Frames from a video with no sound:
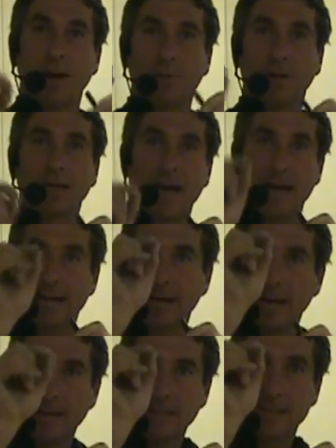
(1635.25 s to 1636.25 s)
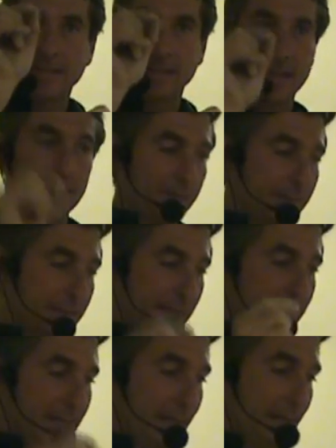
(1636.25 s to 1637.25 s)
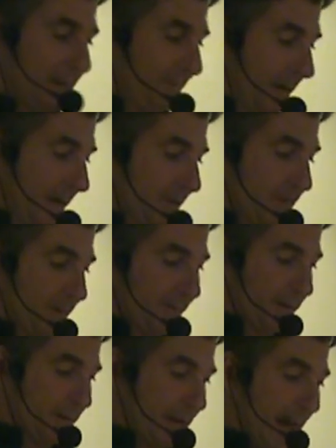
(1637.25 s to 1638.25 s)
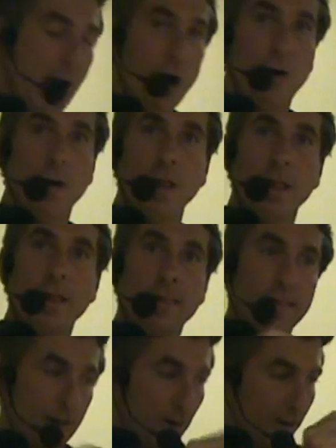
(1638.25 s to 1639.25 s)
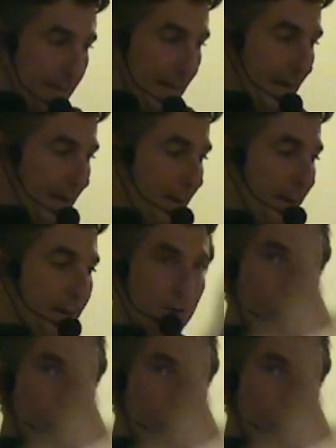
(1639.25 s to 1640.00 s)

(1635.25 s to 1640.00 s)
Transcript: I would cut just a sixteenth of an inch of a dowel or a tenon and